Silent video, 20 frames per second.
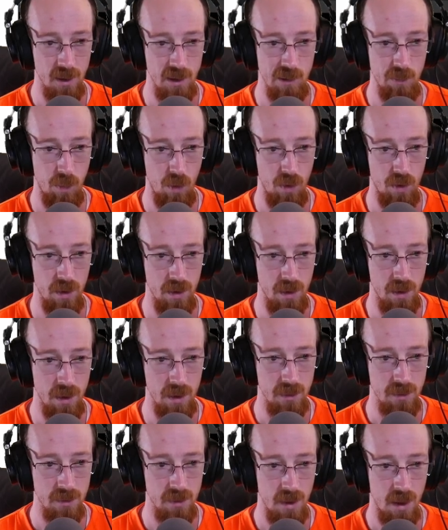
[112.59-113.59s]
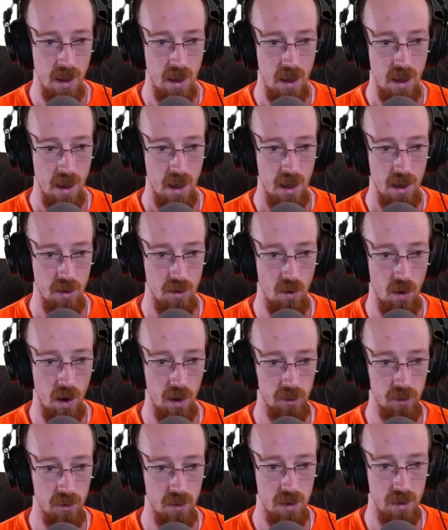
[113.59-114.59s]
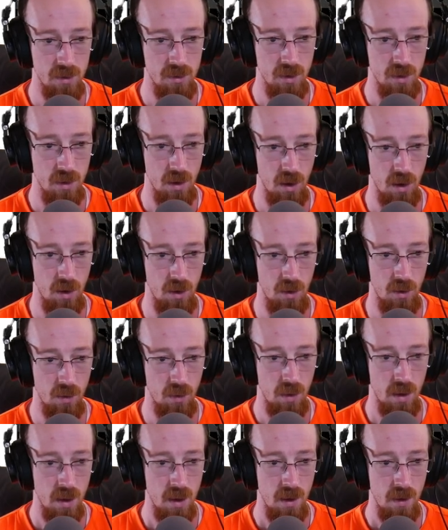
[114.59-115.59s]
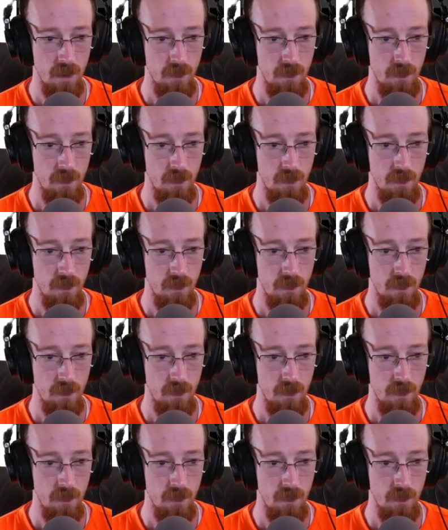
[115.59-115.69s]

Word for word: export this. And you also need to go